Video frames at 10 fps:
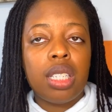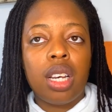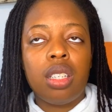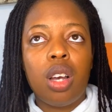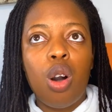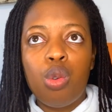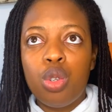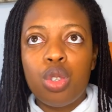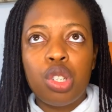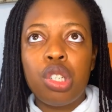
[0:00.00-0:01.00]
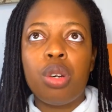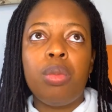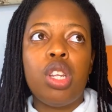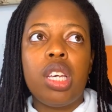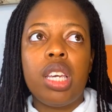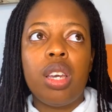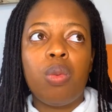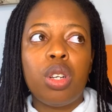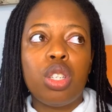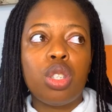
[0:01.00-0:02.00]
and how you should communicate
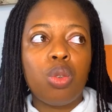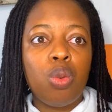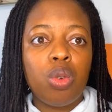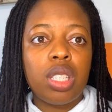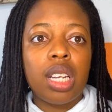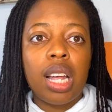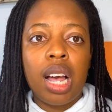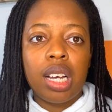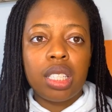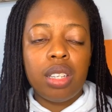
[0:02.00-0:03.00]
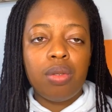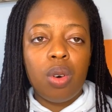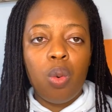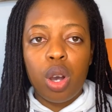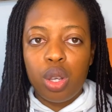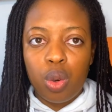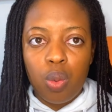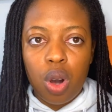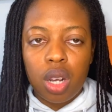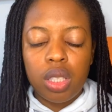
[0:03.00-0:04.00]
with the schools and asking for what you
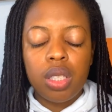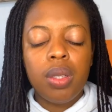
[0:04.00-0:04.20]
want